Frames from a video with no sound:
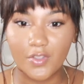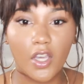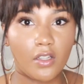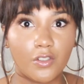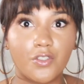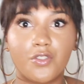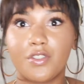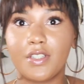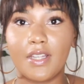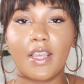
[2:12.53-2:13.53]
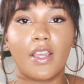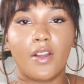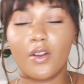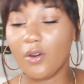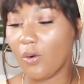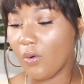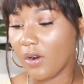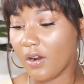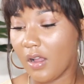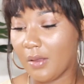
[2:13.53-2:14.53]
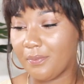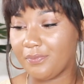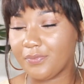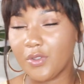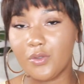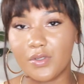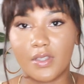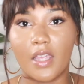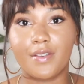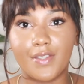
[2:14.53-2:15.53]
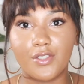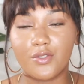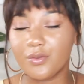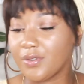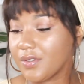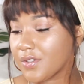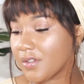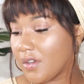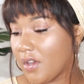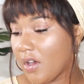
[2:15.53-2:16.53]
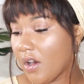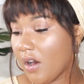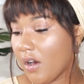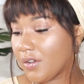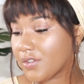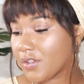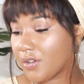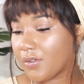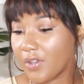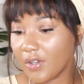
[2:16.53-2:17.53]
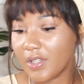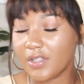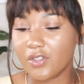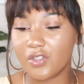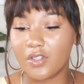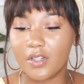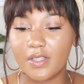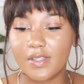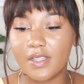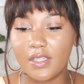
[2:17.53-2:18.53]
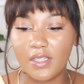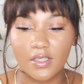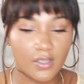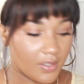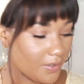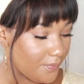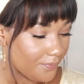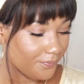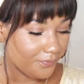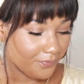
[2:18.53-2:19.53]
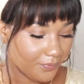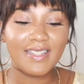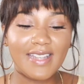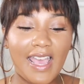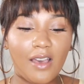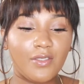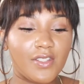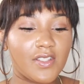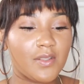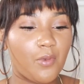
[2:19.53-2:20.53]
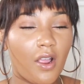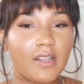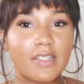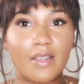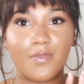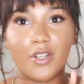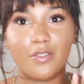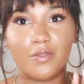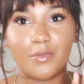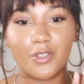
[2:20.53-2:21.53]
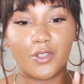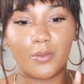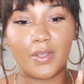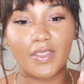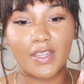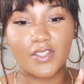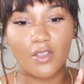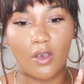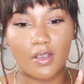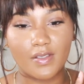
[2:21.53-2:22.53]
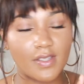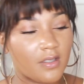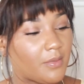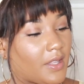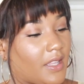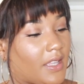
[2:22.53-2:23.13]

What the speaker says: color treated hair or use a lot of heat tools. Also, their conditioner is in here. Now, this is a product I'm very familiar with, and it's awesome.